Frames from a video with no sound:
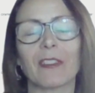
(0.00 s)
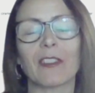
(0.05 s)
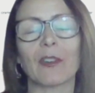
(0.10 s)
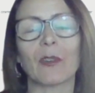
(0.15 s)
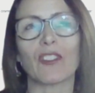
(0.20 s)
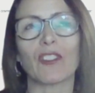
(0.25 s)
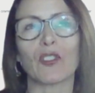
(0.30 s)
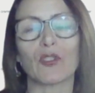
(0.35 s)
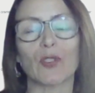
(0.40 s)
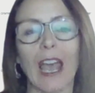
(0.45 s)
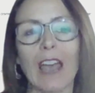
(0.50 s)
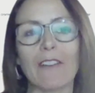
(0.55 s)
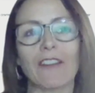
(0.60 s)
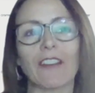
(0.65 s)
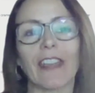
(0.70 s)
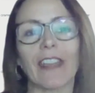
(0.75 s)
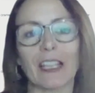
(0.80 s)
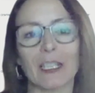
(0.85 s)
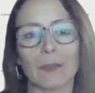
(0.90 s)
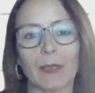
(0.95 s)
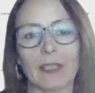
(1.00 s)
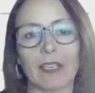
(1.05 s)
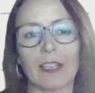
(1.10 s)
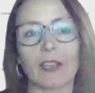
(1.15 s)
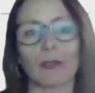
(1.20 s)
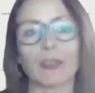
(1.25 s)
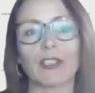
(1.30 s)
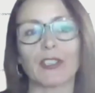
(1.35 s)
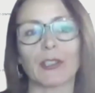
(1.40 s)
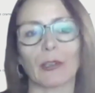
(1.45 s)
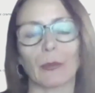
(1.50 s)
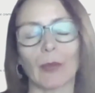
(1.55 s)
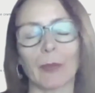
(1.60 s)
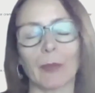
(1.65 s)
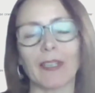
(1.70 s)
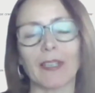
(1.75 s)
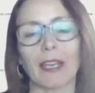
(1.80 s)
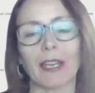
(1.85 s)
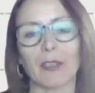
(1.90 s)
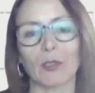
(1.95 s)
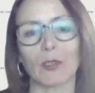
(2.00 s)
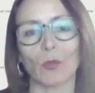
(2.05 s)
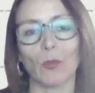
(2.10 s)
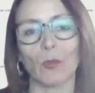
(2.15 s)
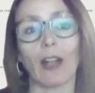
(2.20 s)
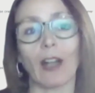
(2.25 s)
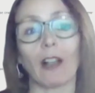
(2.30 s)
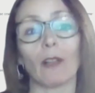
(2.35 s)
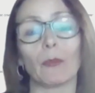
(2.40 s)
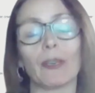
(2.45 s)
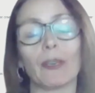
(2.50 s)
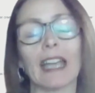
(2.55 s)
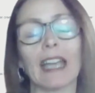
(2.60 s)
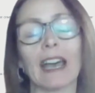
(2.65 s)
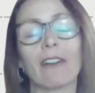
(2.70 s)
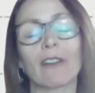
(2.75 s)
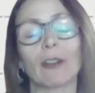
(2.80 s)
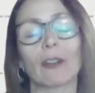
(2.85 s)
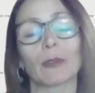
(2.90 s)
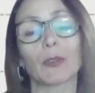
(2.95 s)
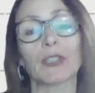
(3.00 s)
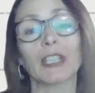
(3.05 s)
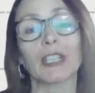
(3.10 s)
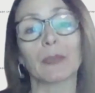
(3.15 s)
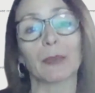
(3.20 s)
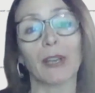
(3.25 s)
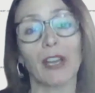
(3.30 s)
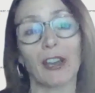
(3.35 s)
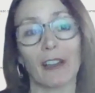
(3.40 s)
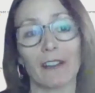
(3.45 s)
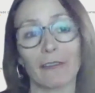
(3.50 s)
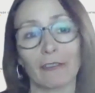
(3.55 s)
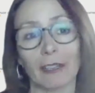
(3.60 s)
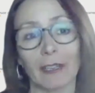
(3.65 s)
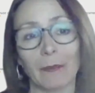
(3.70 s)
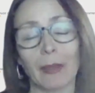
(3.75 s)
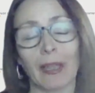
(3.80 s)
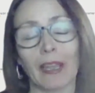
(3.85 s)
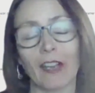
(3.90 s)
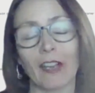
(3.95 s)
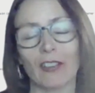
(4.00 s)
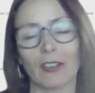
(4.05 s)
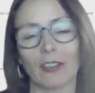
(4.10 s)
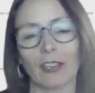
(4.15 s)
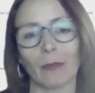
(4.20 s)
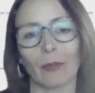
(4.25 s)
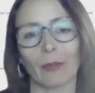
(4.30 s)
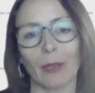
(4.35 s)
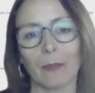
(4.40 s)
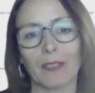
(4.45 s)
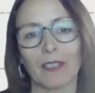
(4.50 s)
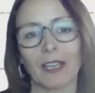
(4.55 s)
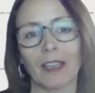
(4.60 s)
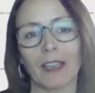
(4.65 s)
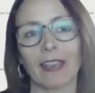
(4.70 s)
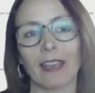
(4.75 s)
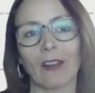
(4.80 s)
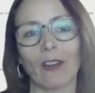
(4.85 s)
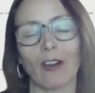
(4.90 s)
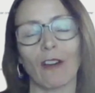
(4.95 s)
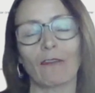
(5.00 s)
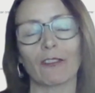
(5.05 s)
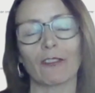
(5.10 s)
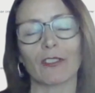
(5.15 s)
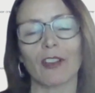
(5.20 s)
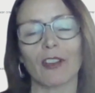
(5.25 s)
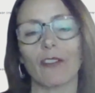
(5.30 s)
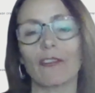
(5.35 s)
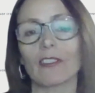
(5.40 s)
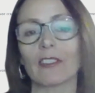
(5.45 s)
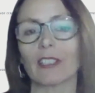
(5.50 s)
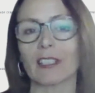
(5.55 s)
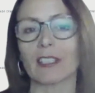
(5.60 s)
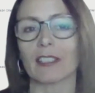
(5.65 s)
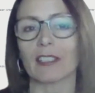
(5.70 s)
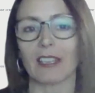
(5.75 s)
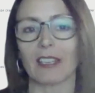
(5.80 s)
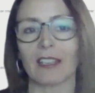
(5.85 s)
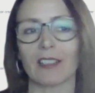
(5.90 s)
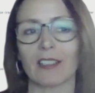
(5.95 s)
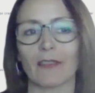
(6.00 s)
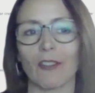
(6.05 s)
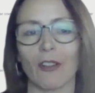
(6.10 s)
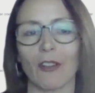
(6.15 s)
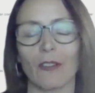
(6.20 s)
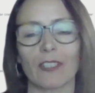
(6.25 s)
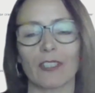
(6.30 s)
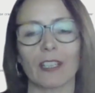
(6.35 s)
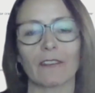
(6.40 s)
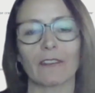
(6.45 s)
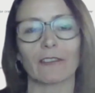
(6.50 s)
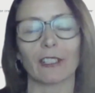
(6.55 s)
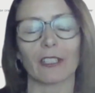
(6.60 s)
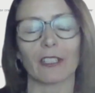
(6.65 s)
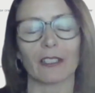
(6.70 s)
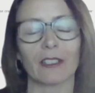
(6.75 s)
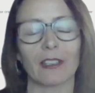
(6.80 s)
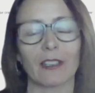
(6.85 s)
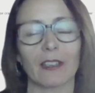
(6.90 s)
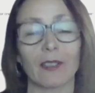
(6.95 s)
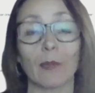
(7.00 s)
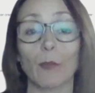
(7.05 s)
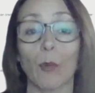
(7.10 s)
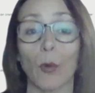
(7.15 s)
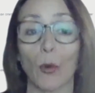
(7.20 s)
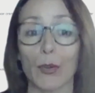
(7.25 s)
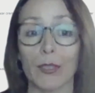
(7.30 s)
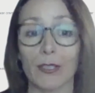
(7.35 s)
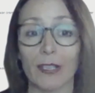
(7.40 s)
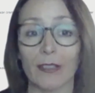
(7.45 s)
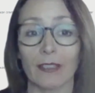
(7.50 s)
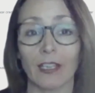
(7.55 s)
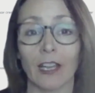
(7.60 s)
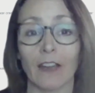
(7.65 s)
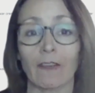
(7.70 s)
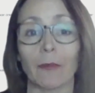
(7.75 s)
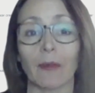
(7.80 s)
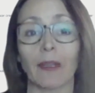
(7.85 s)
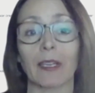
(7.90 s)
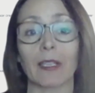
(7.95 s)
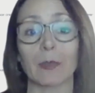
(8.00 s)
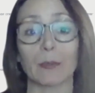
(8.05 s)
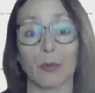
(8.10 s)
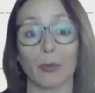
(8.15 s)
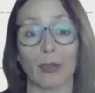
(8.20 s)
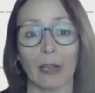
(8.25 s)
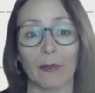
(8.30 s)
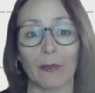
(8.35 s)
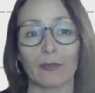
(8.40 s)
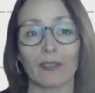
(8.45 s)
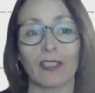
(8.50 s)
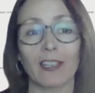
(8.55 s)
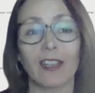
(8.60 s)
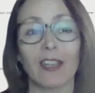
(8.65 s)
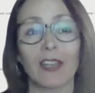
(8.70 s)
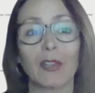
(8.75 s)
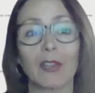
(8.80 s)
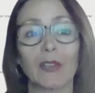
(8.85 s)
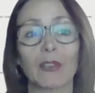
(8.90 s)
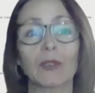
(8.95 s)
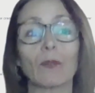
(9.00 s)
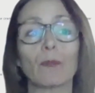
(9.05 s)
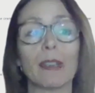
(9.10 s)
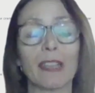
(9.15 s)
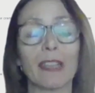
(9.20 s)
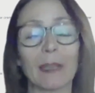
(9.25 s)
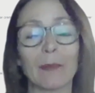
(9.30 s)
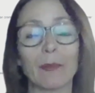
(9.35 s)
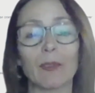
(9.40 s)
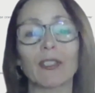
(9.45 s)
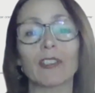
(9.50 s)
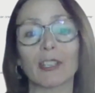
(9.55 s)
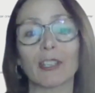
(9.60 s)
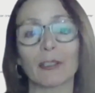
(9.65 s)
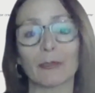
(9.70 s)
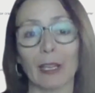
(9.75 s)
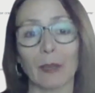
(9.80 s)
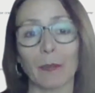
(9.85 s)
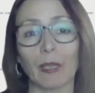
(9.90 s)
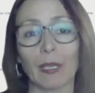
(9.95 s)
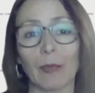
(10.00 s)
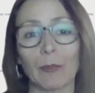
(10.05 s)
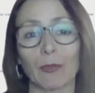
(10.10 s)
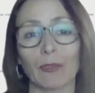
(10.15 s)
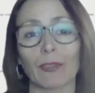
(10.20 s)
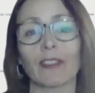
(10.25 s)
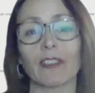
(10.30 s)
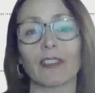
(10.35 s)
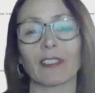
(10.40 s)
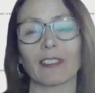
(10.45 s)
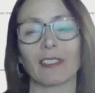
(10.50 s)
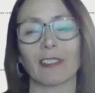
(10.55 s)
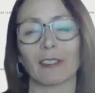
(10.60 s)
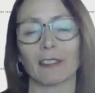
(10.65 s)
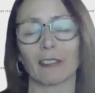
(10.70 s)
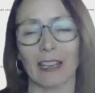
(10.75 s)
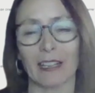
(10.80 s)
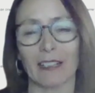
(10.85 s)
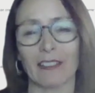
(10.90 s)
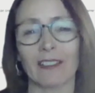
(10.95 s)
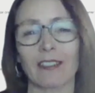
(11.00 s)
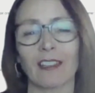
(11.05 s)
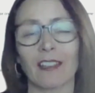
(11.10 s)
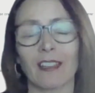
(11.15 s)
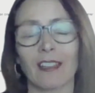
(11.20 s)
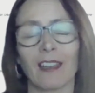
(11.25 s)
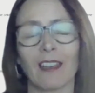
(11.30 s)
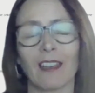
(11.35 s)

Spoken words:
the traffic that's been increased to our website as well. We have a Roots and Recovery page on our website that offers all the listings of all the different supports that the government has put out. So being able to direct people to the correct